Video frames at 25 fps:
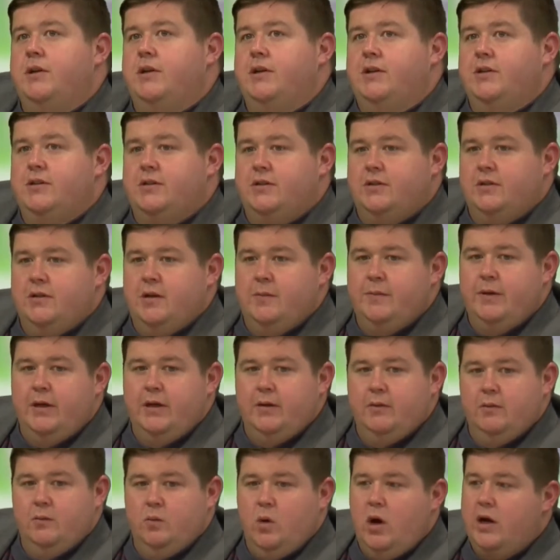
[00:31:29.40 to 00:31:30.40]
because, I
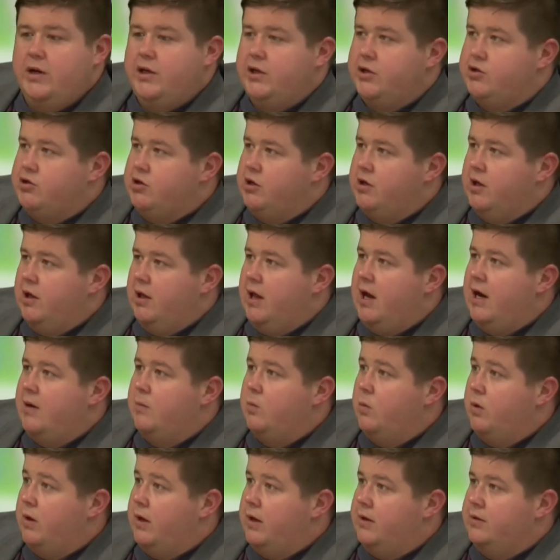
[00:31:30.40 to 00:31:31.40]
mean, where do you draw the
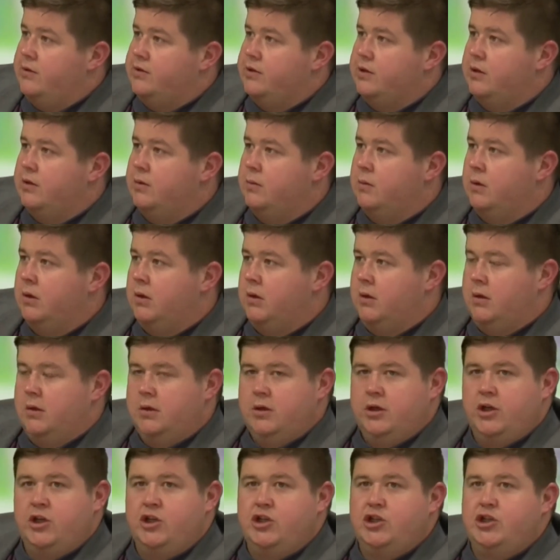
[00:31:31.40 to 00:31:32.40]
line with that? So,
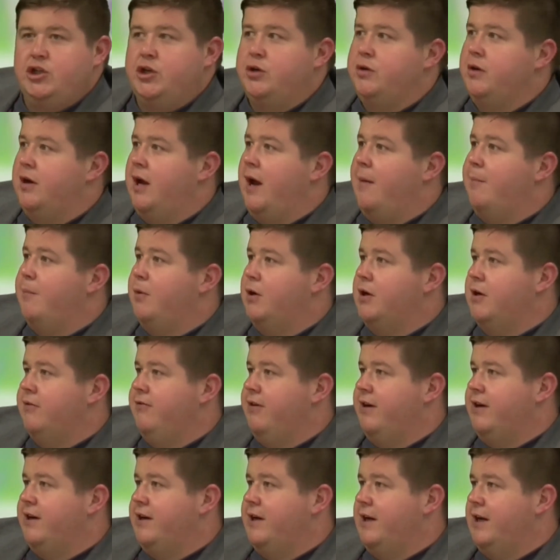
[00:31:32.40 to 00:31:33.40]
your student handbook and
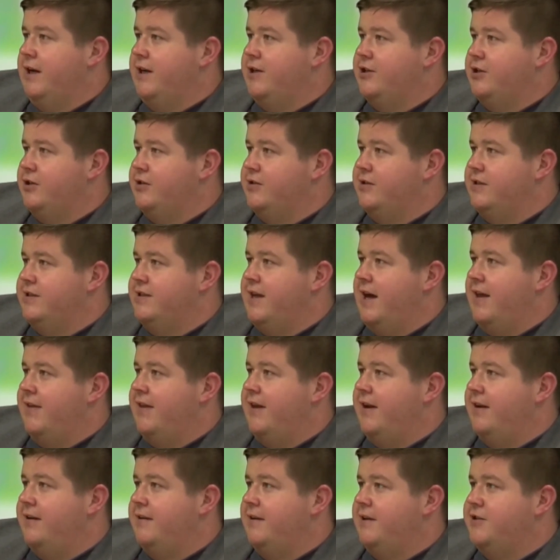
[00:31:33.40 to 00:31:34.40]
regulations, is that
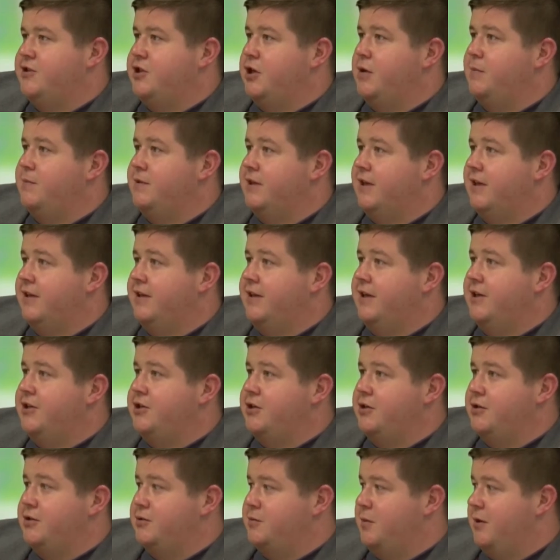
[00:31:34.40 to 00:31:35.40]
then a terms and
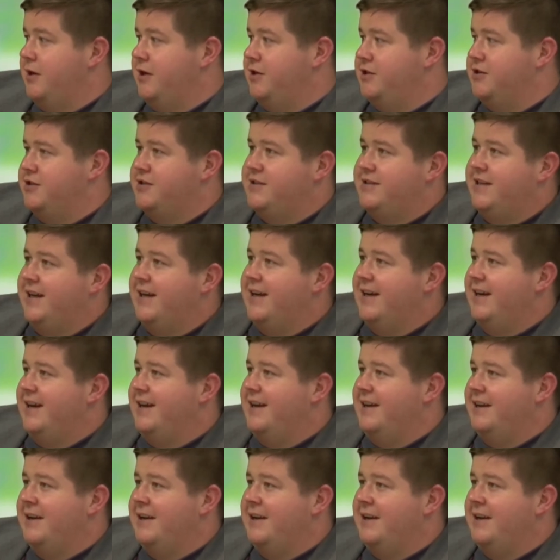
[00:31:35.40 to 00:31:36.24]
conditions where you just tick,